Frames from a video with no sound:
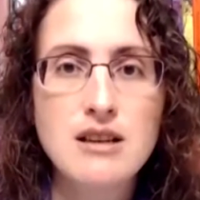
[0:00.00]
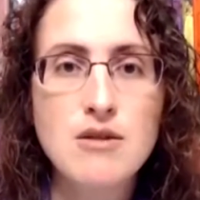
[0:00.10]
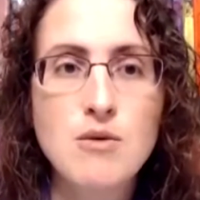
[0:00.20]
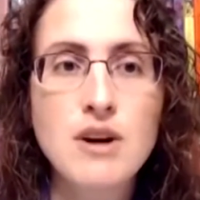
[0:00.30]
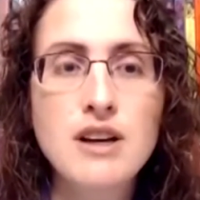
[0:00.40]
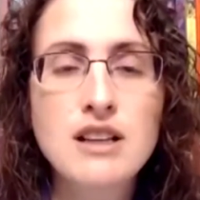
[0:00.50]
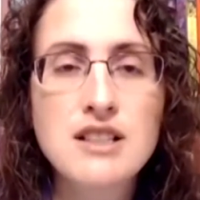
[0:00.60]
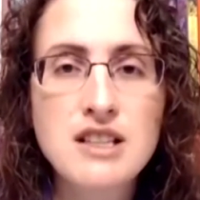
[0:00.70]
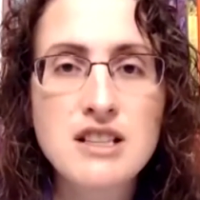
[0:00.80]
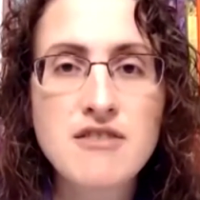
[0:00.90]
We're going to
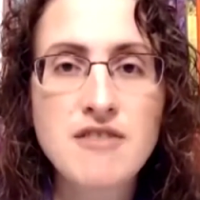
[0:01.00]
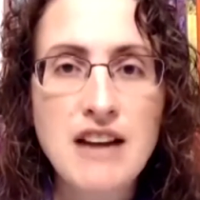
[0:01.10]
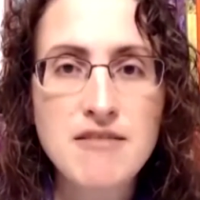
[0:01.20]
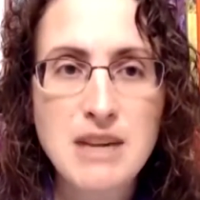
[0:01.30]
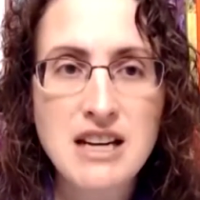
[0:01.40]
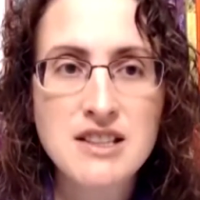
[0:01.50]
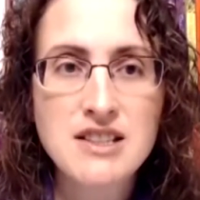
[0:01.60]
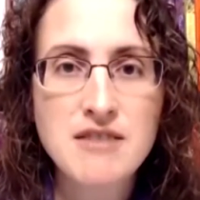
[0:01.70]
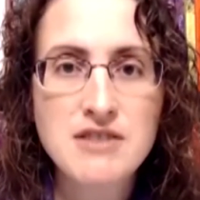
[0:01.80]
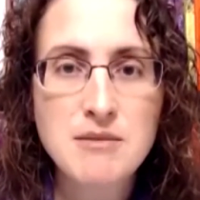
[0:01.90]
listen to 5 minutes
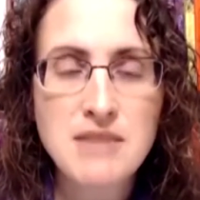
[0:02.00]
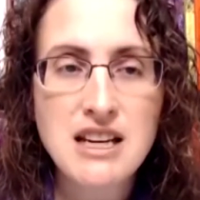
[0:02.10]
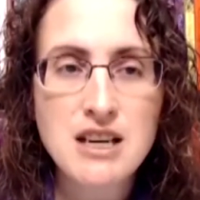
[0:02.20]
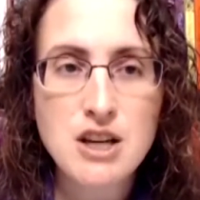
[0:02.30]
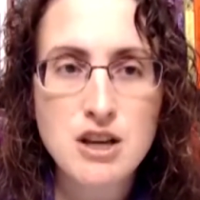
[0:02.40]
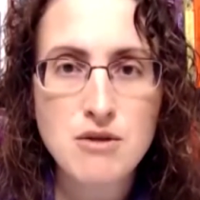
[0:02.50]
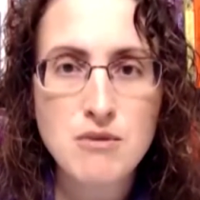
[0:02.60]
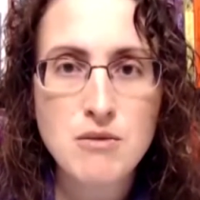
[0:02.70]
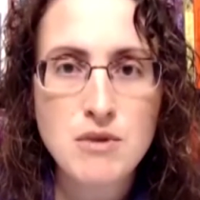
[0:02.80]
of something new,